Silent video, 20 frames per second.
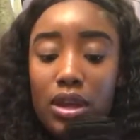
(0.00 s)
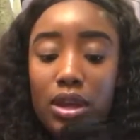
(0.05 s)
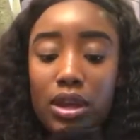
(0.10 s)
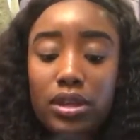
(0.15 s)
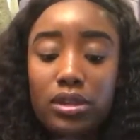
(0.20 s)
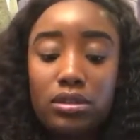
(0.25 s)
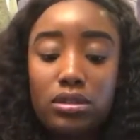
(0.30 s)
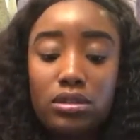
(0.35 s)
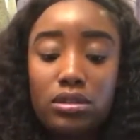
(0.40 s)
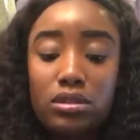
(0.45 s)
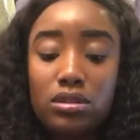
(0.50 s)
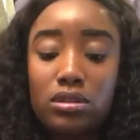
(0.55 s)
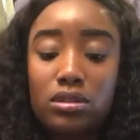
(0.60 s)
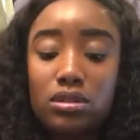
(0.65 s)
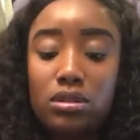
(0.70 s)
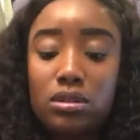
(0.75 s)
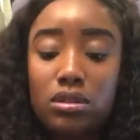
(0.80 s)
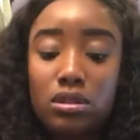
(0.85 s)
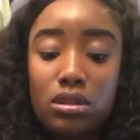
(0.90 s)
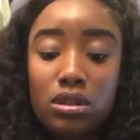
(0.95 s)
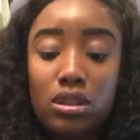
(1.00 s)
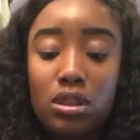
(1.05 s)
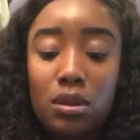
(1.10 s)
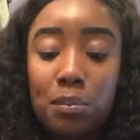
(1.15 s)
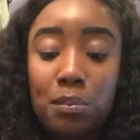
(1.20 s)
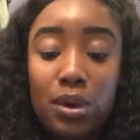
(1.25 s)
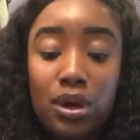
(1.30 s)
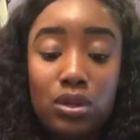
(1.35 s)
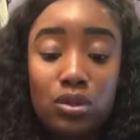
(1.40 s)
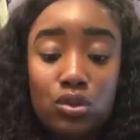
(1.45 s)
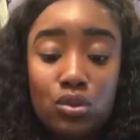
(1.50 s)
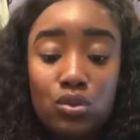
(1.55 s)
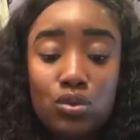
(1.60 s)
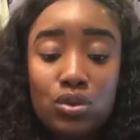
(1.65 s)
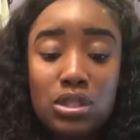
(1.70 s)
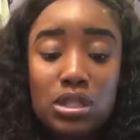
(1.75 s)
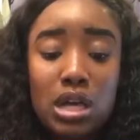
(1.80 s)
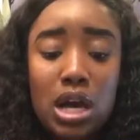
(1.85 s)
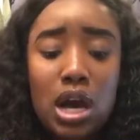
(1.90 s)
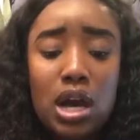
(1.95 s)
And the
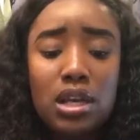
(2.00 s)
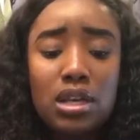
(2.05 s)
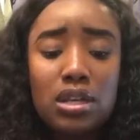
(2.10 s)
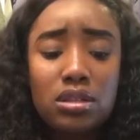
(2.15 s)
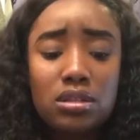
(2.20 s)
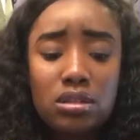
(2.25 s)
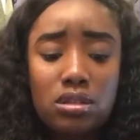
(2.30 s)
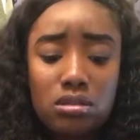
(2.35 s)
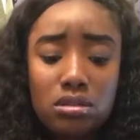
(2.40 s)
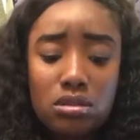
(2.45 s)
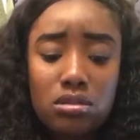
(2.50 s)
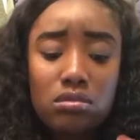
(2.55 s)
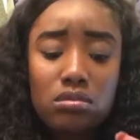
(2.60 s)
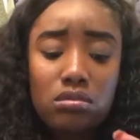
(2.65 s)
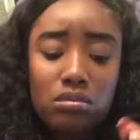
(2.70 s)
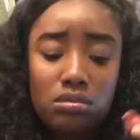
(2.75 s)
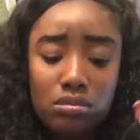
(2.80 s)
bundle size,